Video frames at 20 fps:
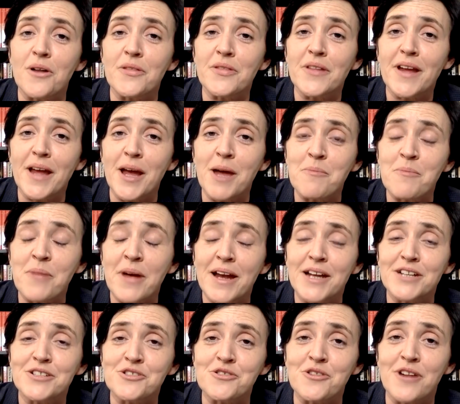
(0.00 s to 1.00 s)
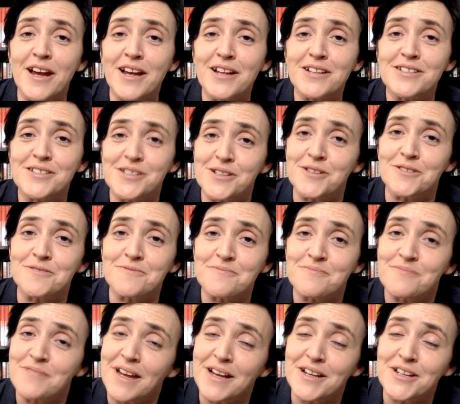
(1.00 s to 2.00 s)
on the campaign trail
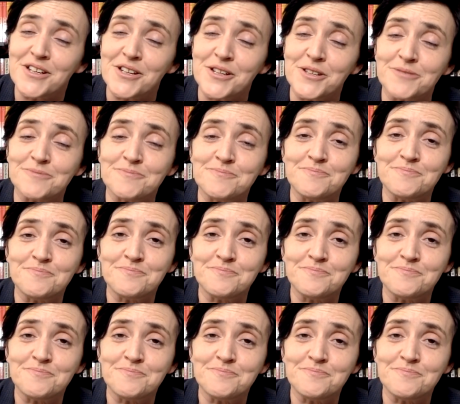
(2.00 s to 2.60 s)
soon. Thank you.